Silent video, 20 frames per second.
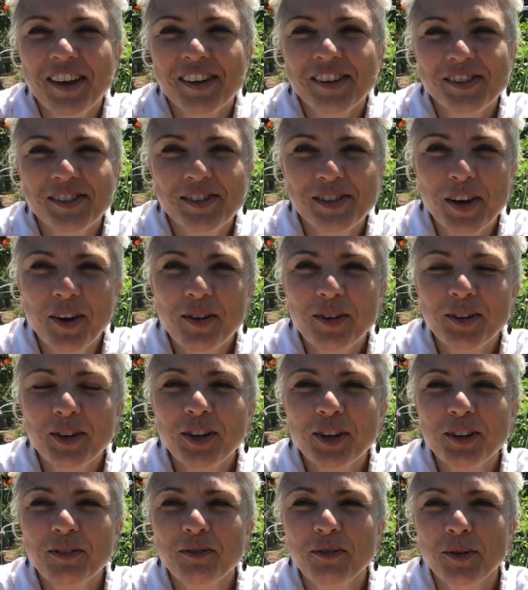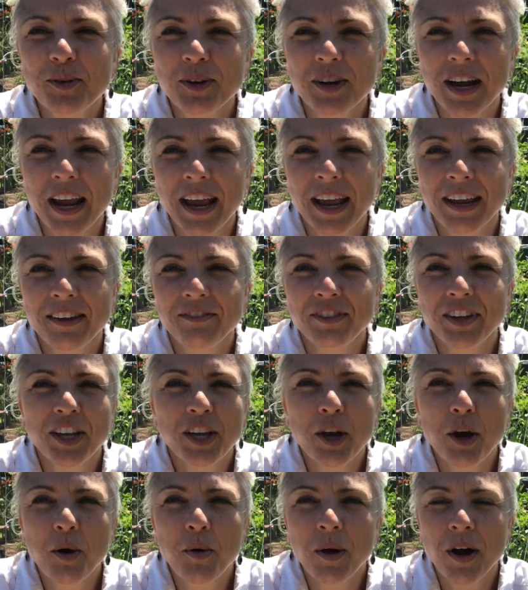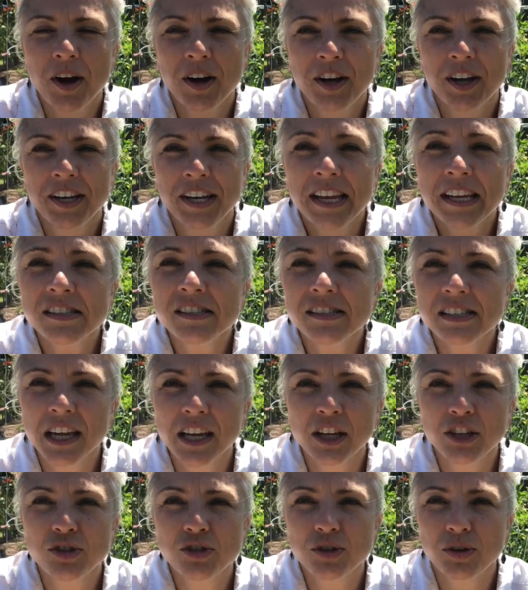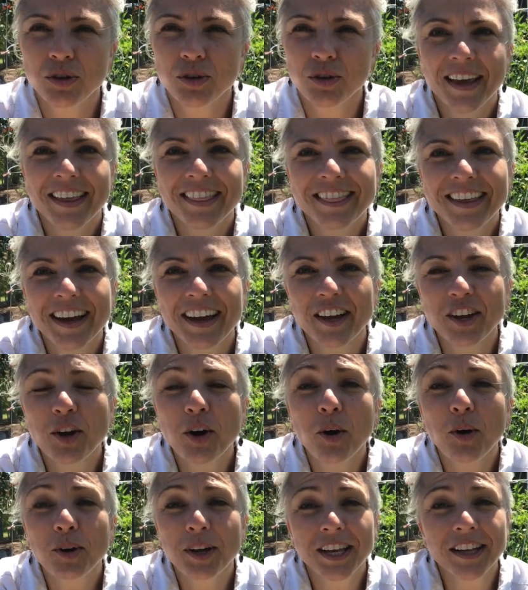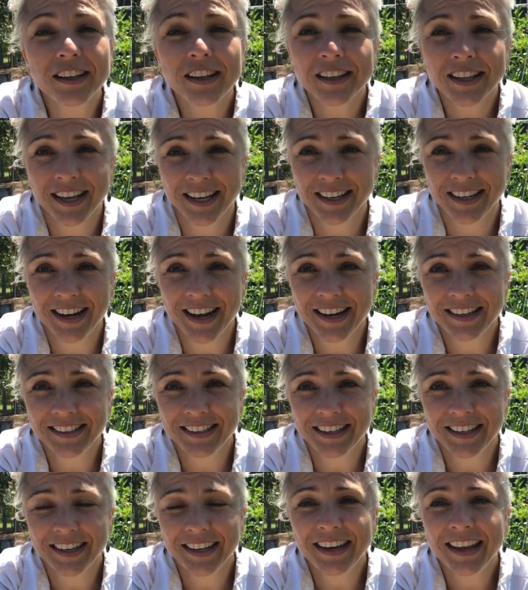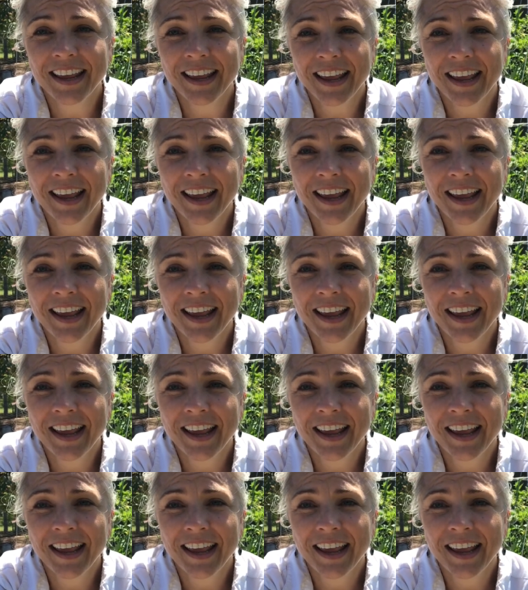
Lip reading: So look for a video on insect control that Cole Gilliland and I did,